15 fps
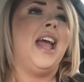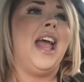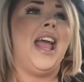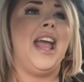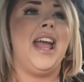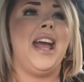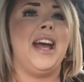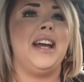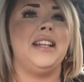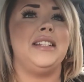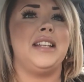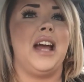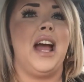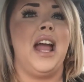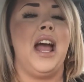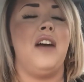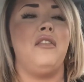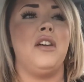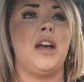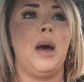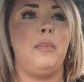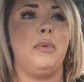and I have
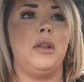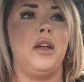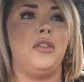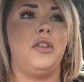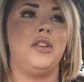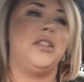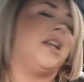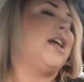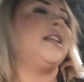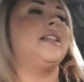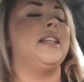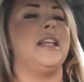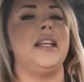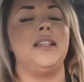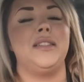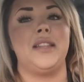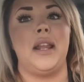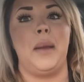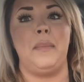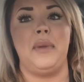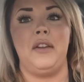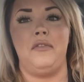a couple other techniques that
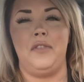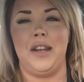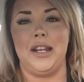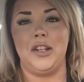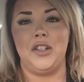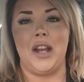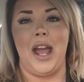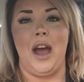I'm going to finish